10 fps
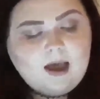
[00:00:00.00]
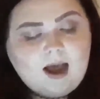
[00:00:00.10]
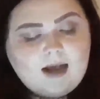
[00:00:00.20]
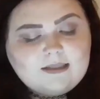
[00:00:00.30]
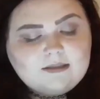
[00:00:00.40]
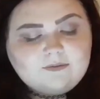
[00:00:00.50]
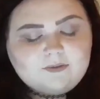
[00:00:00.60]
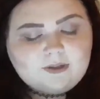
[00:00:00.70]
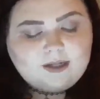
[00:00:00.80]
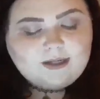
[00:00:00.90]
I didn't
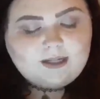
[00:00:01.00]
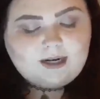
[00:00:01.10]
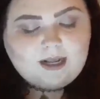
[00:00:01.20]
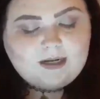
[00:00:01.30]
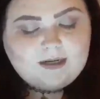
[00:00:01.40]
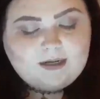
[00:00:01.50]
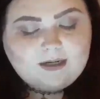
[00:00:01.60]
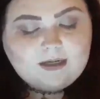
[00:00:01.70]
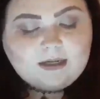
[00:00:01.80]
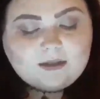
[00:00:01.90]
feel like it had
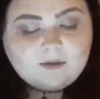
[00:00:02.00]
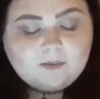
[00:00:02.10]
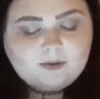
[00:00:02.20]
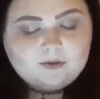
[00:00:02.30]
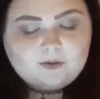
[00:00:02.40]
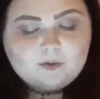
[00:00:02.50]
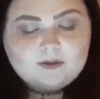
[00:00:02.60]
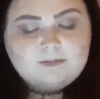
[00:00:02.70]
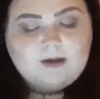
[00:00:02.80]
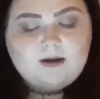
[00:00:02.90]
any ill will towards
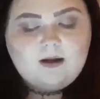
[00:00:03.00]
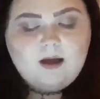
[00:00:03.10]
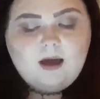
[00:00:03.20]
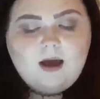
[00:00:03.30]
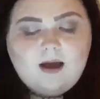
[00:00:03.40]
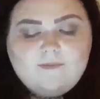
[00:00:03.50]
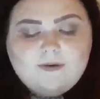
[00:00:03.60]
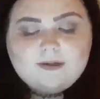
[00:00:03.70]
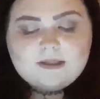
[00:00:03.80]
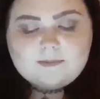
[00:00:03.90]
me. I
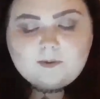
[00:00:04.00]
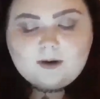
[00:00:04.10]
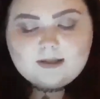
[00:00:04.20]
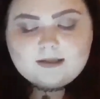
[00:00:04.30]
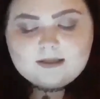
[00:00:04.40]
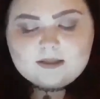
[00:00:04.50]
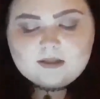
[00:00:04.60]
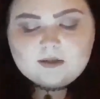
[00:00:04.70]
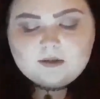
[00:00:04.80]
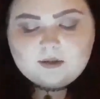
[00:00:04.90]
felt its
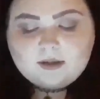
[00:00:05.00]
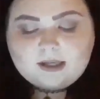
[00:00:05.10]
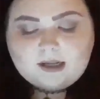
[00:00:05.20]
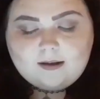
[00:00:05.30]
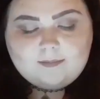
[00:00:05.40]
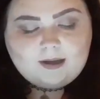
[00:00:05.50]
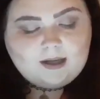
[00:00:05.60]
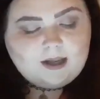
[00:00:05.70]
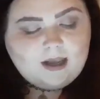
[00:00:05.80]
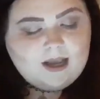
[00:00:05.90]
presence looking at
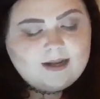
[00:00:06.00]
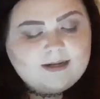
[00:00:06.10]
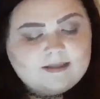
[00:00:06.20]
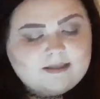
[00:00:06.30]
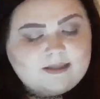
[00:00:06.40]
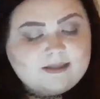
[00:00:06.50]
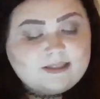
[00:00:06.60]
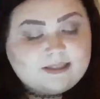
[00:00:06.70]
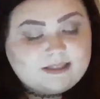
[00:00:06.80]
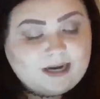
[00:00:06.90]
me, and it
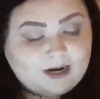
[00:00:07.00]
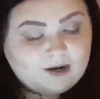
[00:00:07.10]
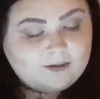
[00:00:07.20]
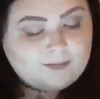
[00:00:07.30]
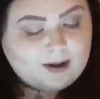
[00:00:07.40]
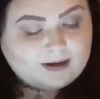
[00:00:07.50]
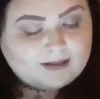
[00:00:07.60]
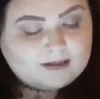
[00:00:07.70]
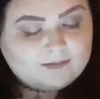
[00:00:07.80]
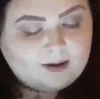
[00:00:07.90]
scared me back
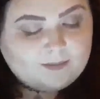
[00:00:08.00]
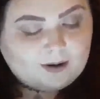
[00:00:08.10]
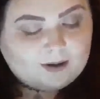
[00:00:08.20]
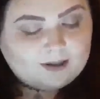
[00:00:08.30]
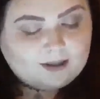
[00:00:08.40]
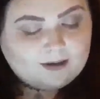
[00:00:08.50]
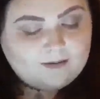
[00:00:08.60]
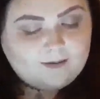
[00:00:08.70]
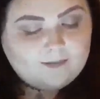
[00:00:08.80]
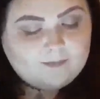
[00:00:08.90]
into my body,
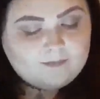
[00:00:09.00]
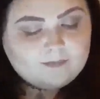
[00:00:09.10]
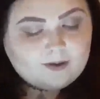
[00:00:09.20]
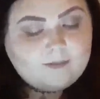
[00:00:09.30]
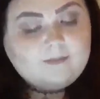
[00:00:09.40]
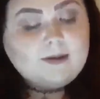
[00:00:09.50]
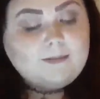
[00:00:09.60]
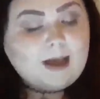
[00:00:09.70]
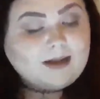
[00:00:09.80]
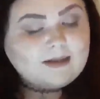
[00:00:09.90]
and
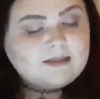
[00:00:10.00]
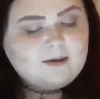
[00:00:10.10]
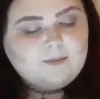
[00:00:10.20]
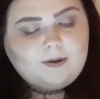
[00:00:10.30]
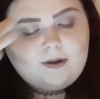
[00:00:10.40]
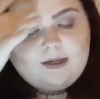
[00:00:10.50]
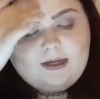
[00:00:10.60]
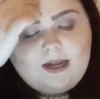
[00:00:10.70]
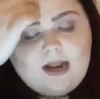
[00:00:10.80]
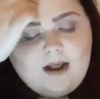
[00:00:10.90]

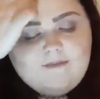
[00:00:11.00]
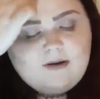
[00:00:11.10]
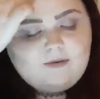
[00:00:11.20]
I've